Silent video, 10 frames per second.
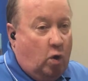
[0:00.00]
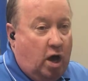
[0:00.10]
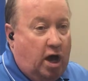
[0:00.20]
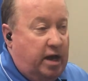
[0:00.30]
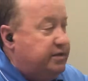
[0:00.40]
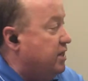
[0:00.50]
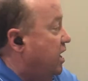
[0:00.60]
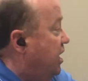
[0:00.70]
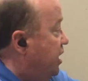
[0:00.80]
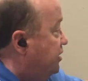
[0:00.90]
quads.
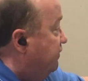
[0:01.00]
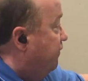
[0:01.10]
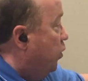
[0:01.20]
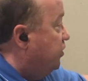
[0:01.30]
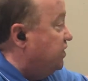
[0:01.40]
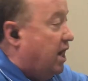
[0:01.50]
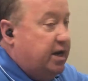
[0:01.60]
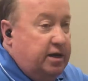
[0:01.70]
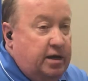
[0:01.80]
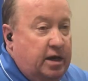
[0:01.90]
It's a
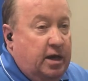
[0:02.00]
4-sided.